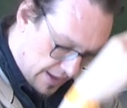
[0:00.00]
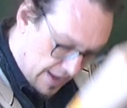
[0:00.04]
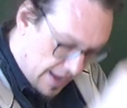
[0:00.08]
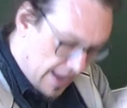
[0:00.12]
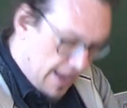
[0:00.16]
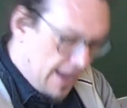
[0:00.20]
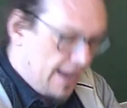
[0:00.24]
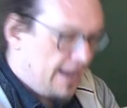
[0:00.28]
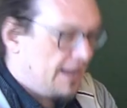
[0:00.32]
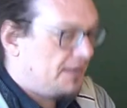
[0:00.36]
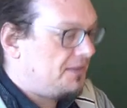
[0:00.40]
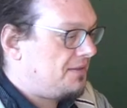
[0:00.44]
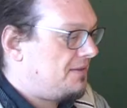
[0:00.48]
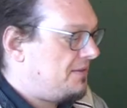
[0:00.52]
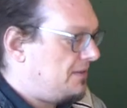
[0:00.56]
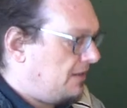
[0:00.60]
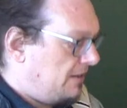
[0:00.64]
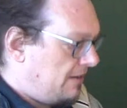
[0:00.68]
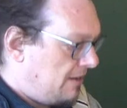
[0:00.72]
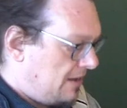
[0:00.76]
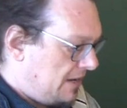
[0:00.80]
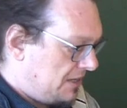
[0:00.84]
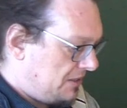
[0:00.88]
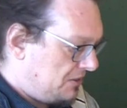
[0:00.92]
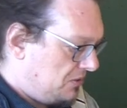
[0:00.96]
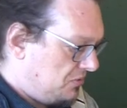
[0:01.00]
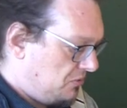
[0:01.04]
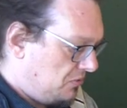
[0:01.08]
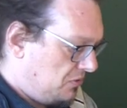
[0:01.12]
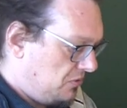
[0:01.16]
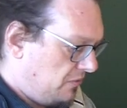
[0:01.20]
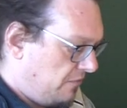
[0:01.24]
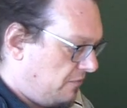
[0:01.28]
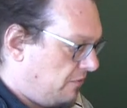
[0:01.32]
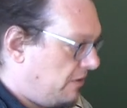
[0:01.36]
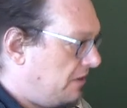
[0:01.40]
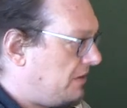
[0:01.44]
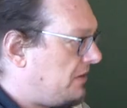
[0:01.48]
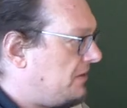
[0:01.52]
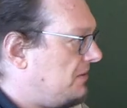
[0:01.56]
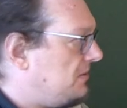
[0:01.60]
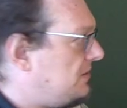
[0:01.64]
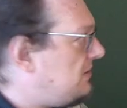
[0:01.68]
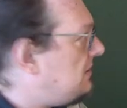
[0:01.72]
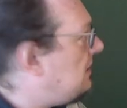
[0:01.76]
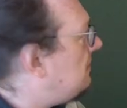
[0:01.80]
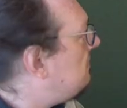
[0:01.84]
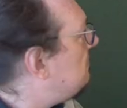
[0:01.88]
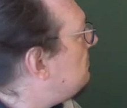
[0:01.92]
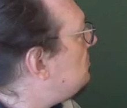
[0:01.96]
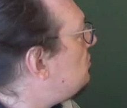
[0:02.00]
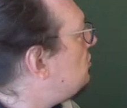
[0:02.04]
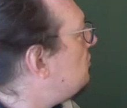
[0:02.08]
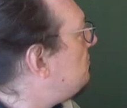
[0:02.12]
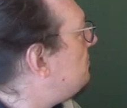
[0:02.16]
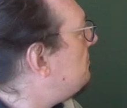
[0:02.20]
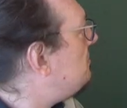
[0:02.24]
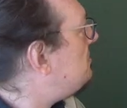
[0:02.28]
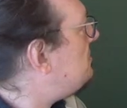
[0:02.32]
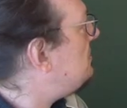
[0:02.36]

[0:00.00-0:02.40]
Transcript: had the luck to, to work in some super